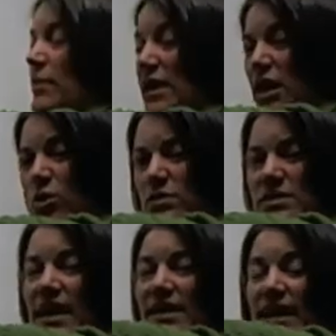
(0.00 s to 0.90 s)
of my equal
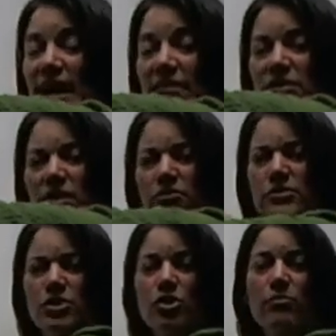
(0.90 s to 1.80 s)
sign, I have another
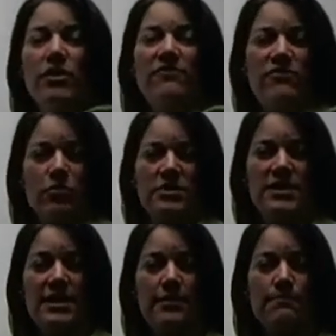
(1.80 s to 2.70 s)
term of
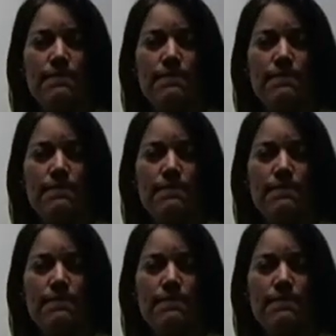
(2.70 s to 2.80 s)
14.